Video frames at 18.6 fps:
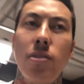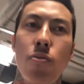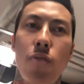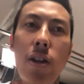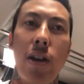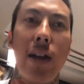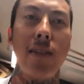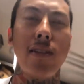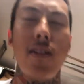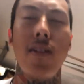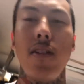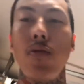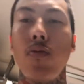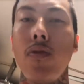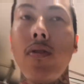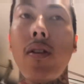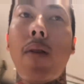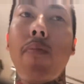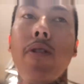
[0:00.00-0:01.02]
as well. I think this
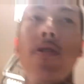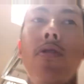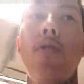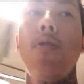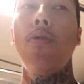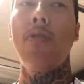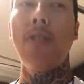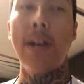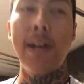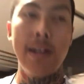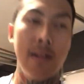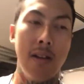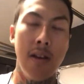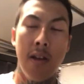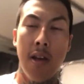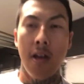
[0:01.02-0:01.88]
one's almost two grand.